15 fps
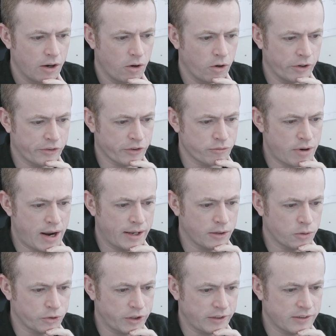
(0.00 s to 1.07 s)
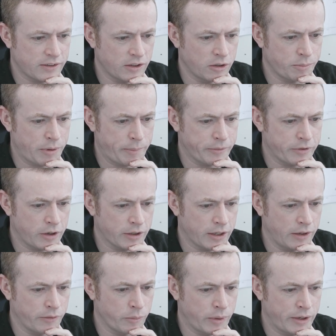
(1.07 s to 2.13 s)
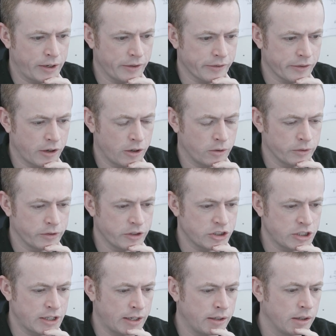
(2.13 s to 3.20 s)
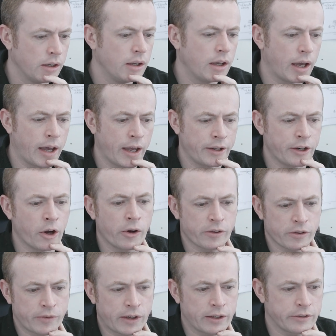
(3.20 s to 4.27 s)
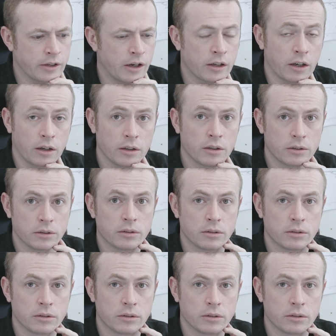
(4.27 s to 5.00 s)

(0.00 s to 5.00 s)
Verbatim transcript: Or is the right kote still the proper target even when it's not holding the shinai? Uh, no, it's a valid target.